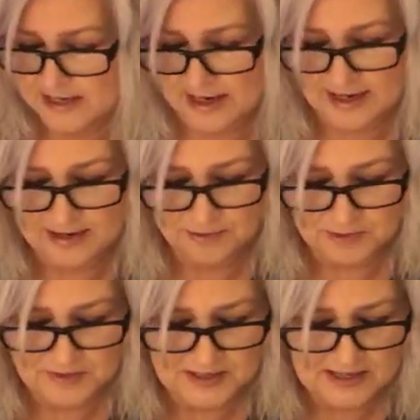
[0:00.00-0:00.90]
done
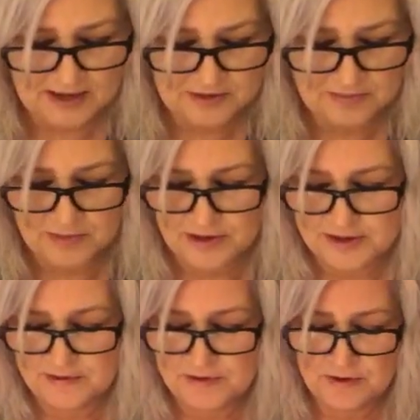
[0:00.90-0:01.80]
with this other
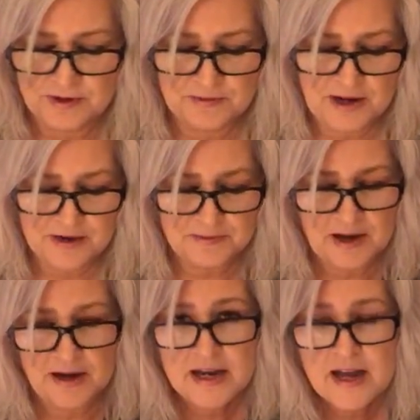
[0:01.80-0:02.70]
burden of going round and
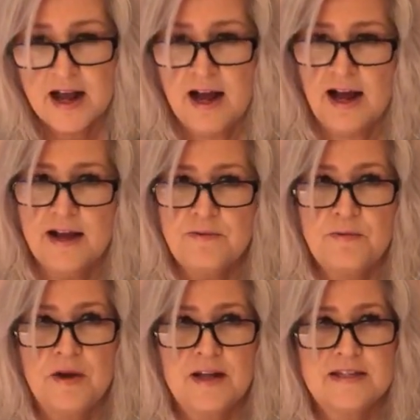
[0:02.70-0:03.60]
round. I
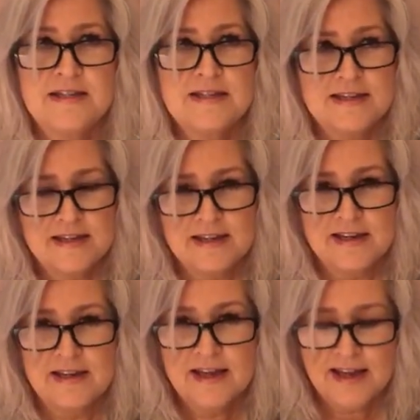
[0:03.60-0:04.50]
want to
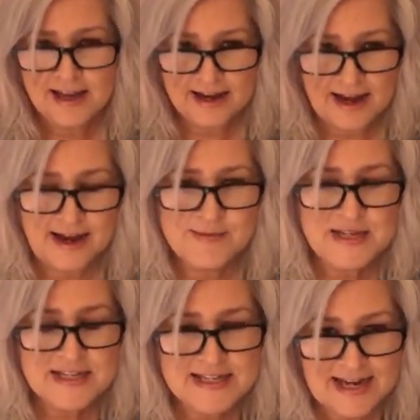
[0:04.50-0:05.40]
see, and I'm
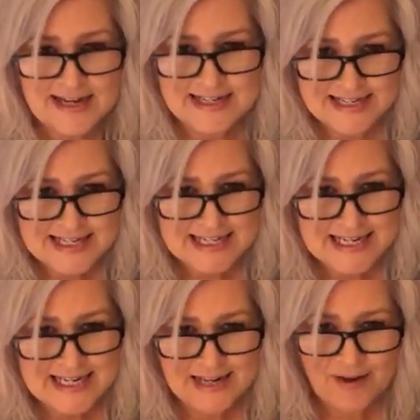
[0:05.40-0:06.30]
excited to
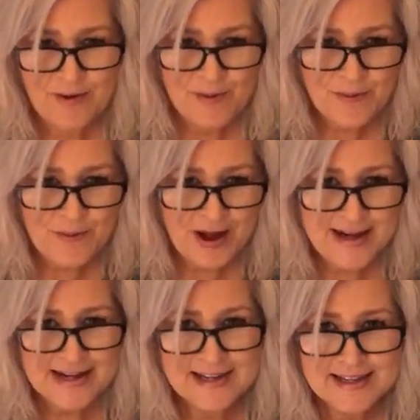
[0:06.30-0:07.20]
see
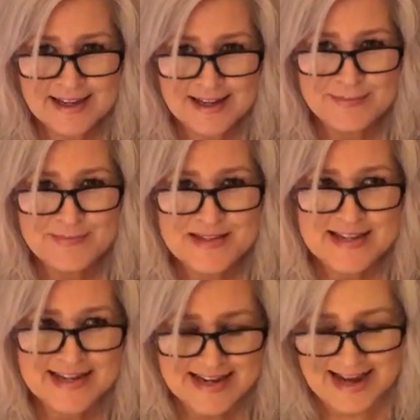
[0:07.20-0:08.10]
what comes
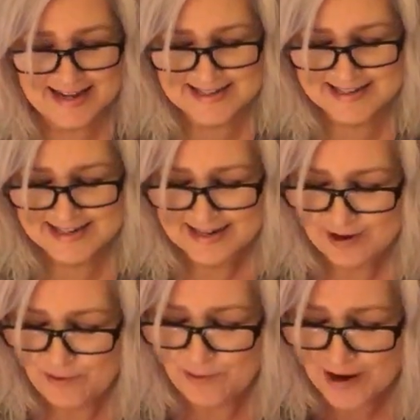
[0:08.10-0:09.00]
next.
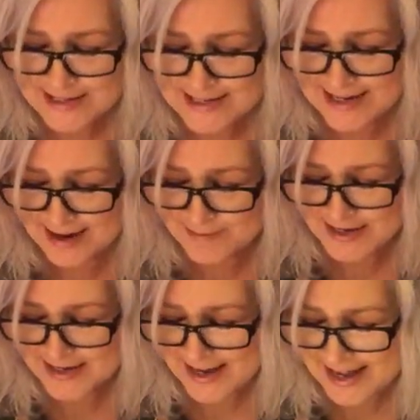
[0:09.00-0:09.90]
What's
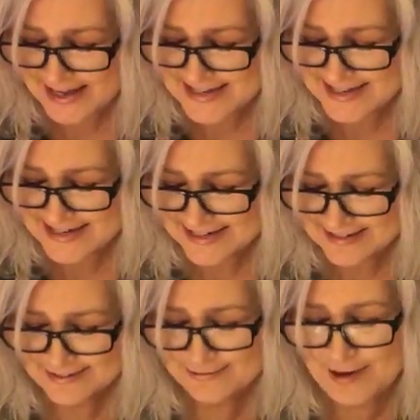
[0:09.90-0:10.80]
coming next?
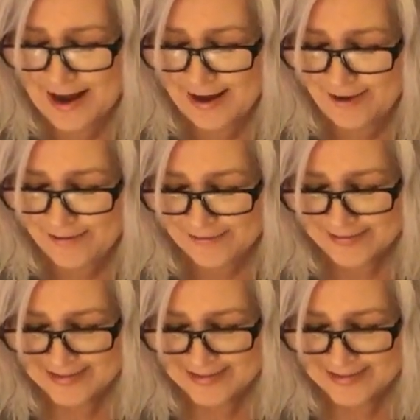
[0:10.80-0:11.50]
Wow.